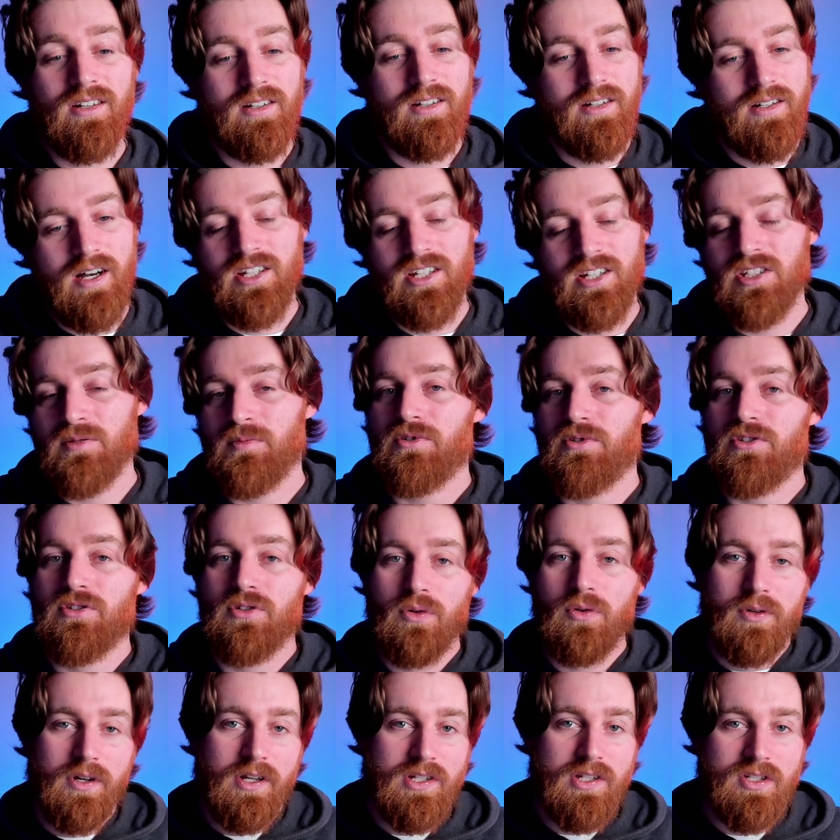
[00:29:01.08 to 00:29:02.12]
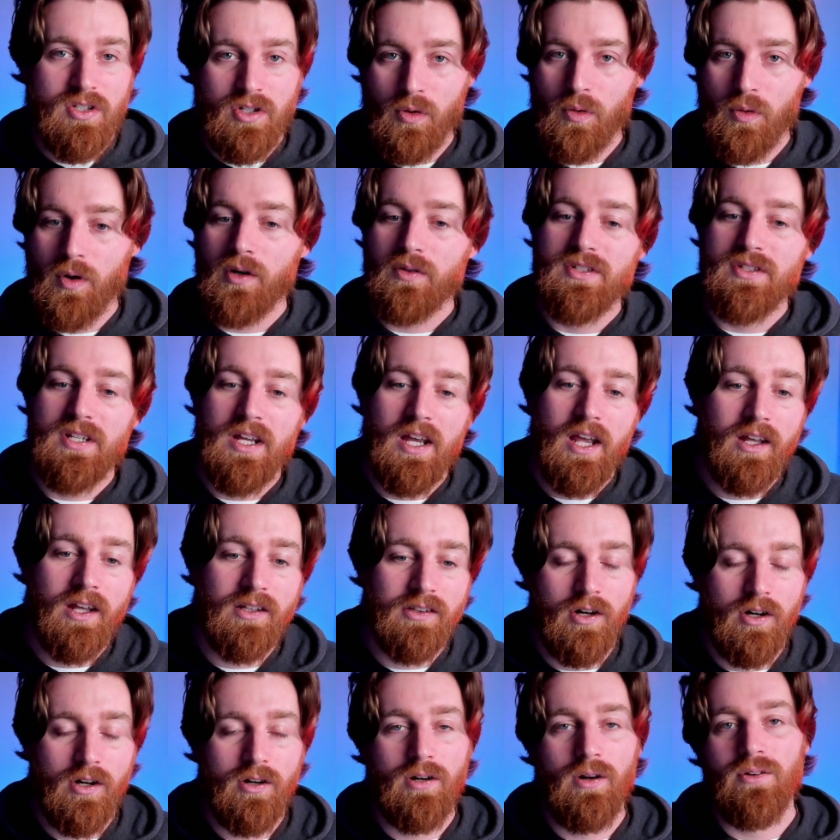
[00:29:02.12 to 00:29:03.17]
customer stories, quotes, and
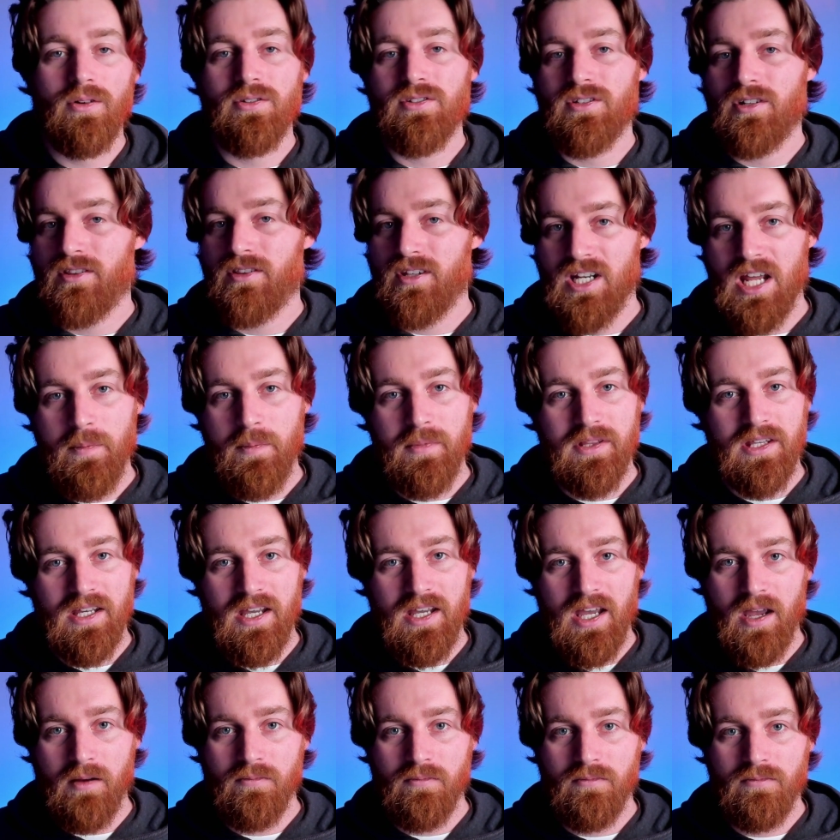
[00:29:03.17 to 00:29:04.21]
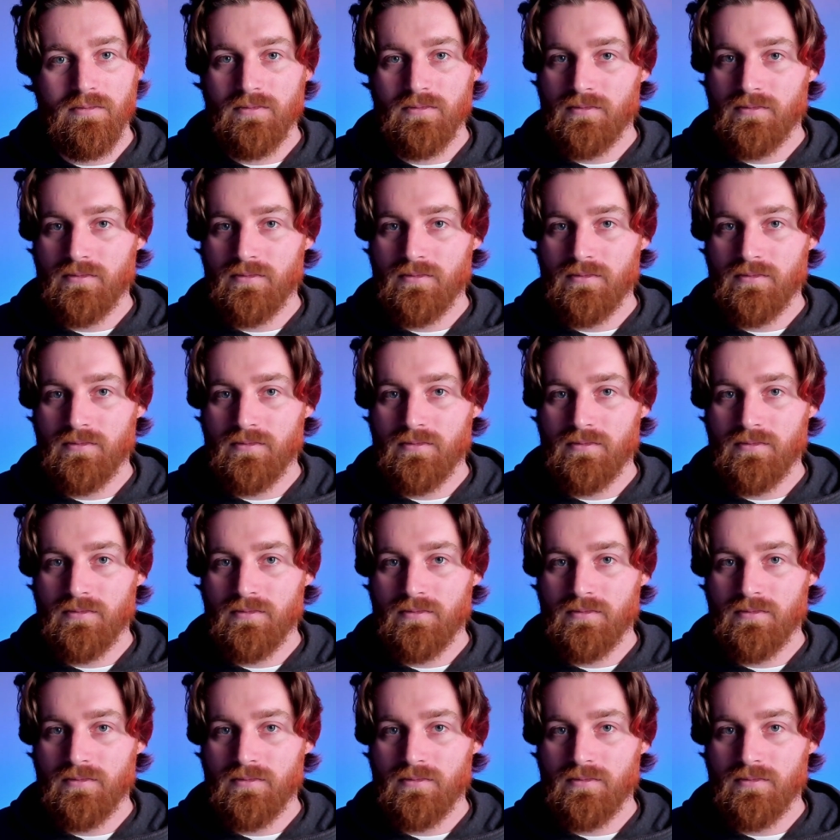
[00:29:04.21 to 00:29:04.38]
logos, they're the name of the game.